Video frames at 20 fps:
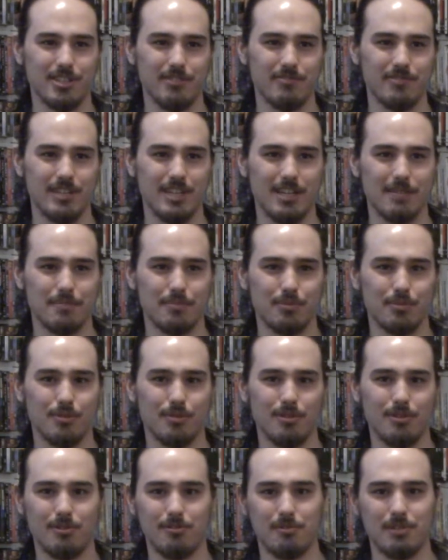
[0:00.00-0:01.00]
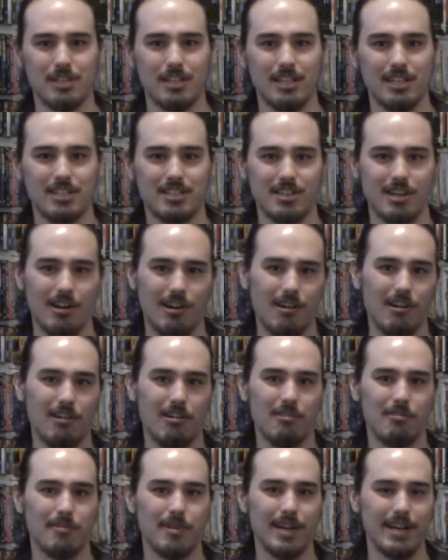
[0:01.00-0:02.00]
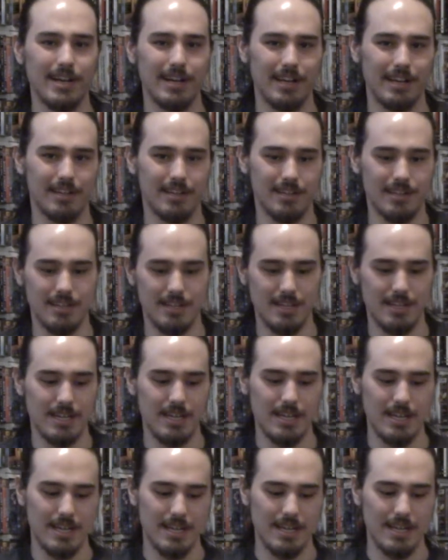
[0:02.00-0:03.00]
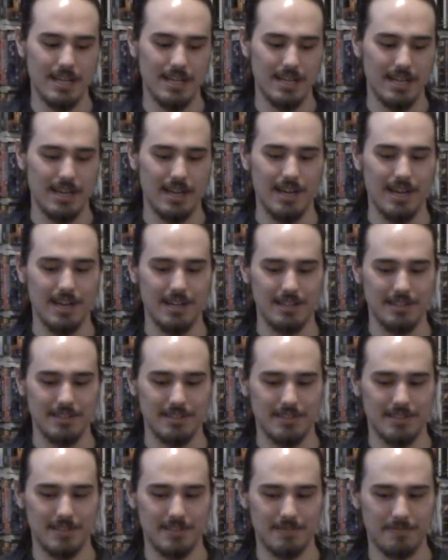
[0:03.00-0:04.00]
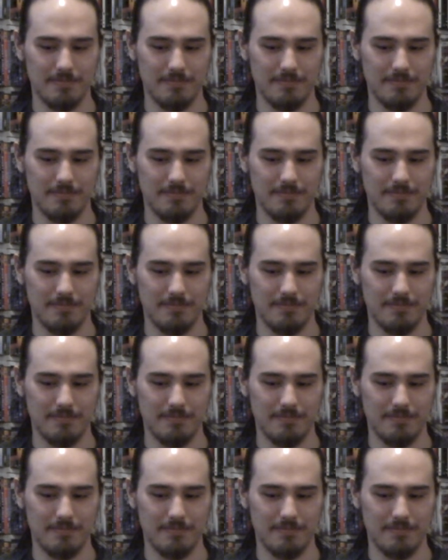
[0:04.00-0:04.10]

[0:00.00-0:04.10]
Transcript: of Deadpool with its R rating, and